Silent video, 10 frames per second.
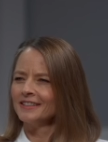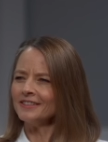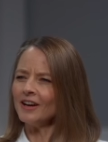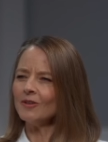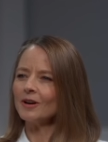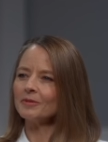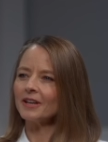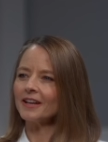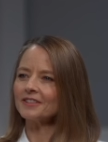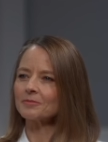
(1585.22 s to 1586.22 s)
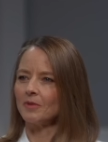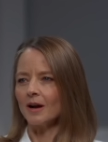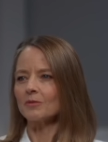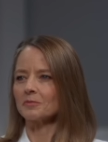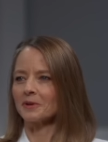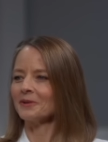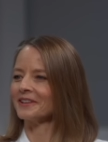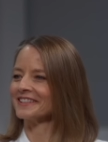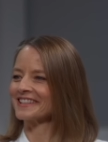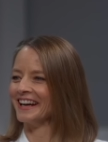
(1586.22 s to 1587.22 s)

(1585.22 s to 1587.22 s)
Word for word: no, I mean I had some awkward periods.